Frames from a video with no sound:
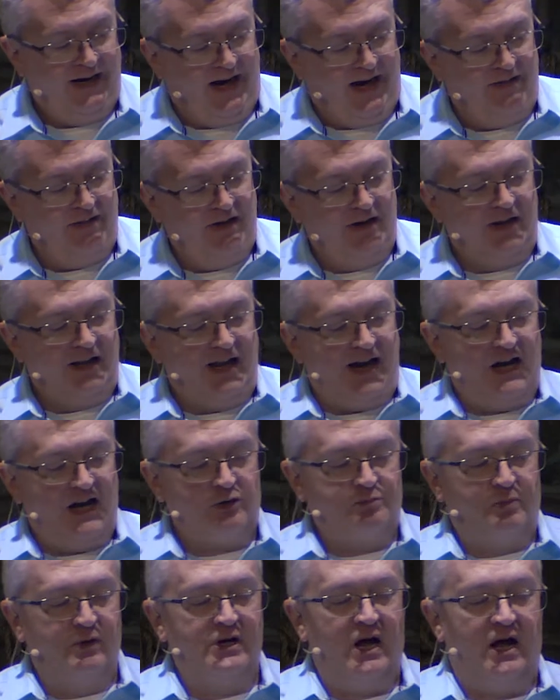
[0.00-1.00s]
And then
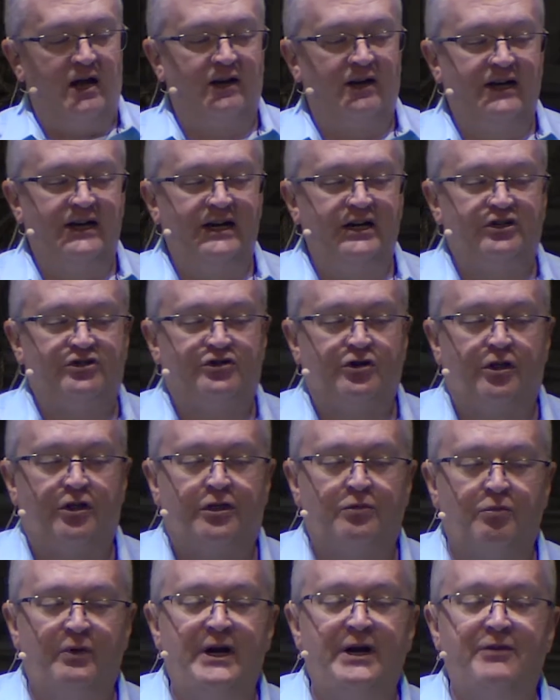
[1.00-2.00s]
last but not least,
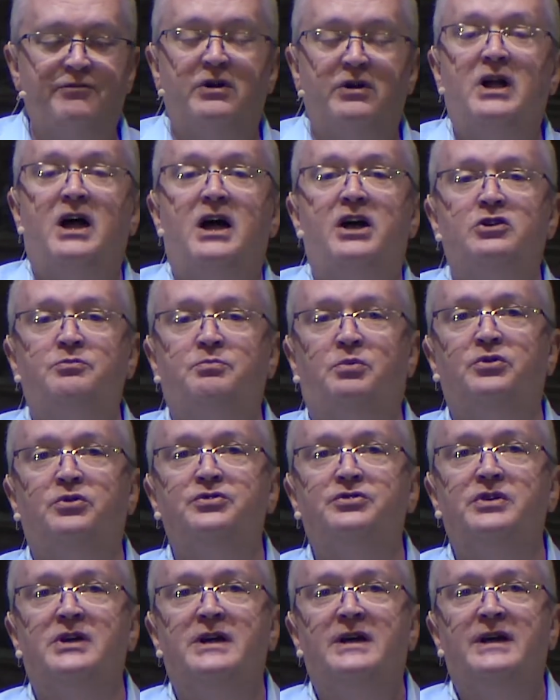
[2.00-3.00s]
three of the
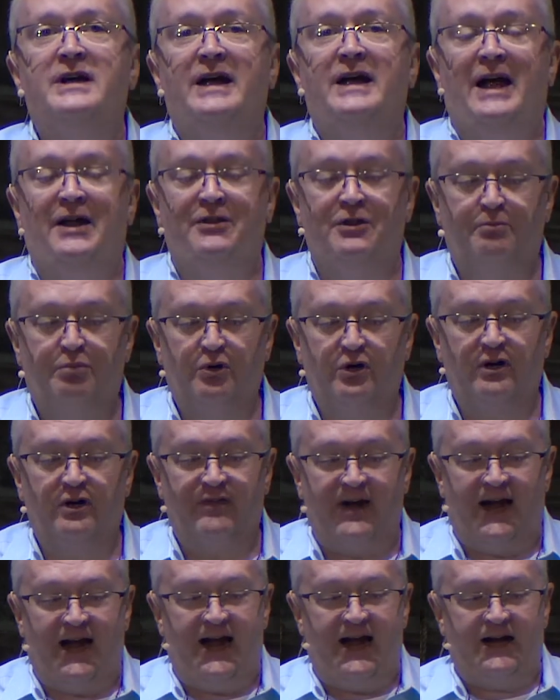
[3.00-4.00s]
Gospels and the book of
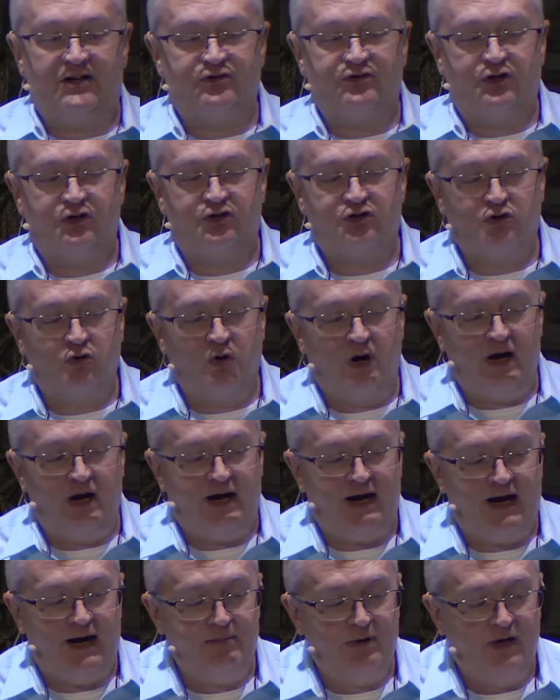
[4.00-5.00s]
Acts
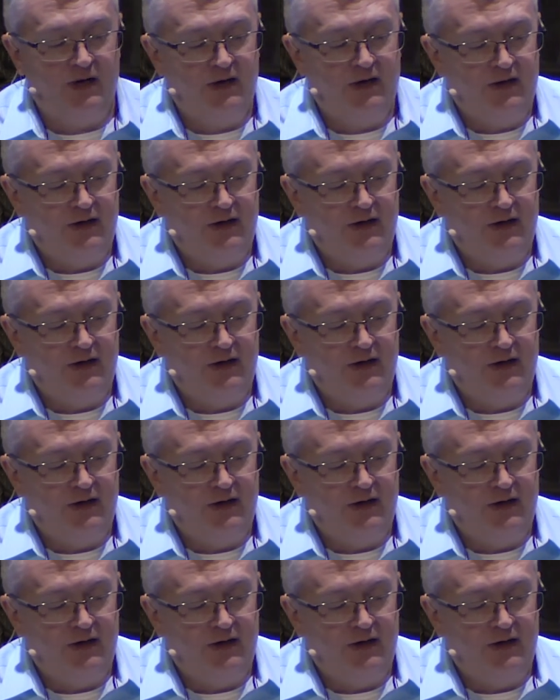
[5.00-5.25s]
describe